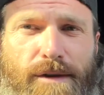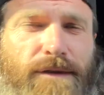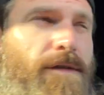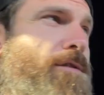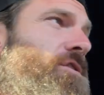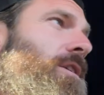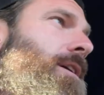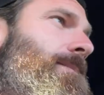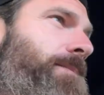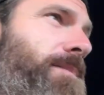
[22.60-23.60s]
for the
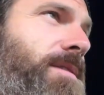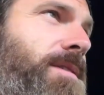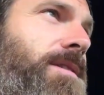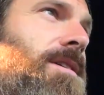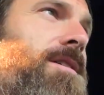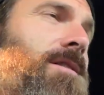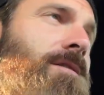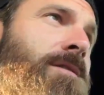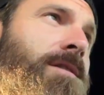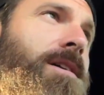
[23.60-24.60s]
shop
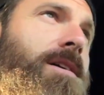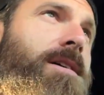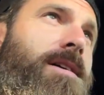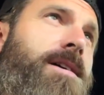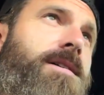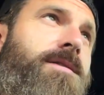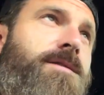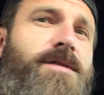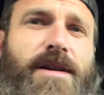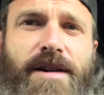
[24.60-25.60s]
in the
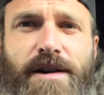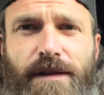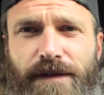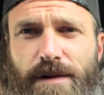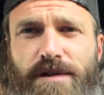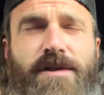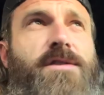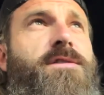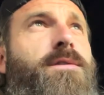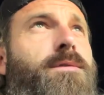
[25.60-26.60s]
very near
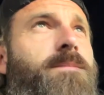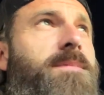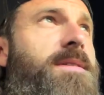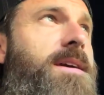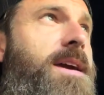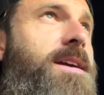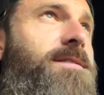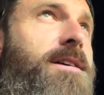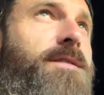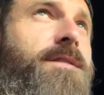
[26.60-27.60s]
future. So
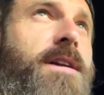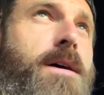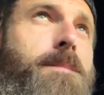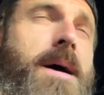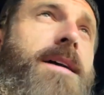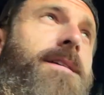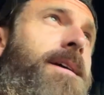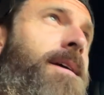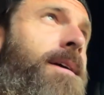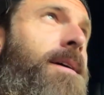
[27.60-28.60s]
hang tight for now. But
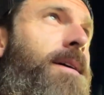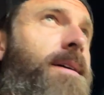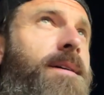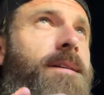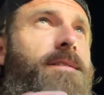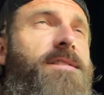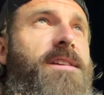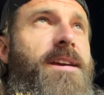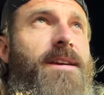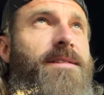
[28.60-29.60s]
on
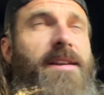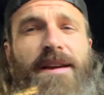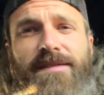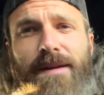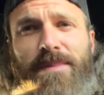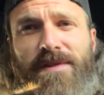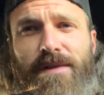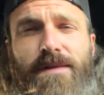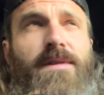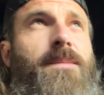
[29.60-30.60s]
today's
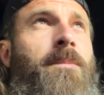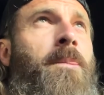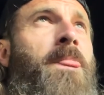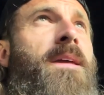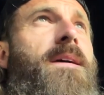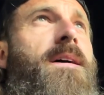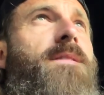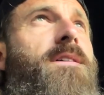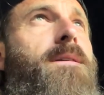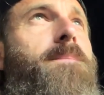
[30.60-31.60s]
episode,
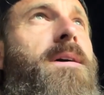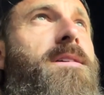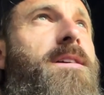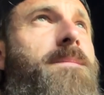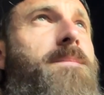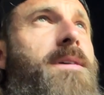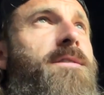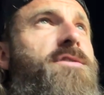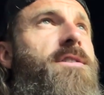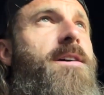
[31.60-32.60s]
I've got a buddy coming
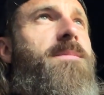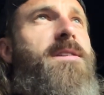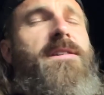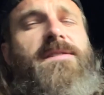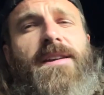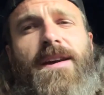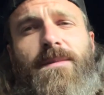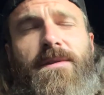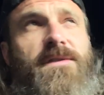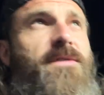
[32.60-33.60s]
by the shop that needs a
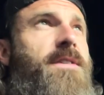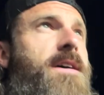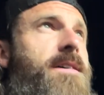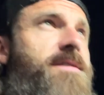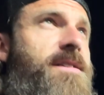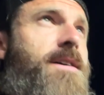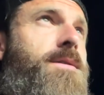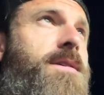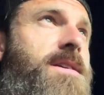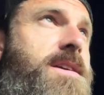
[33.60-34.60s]
hand with his Fox.
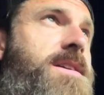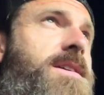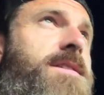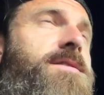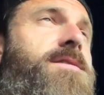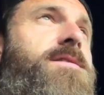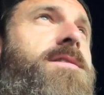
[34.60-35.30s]
Now, he has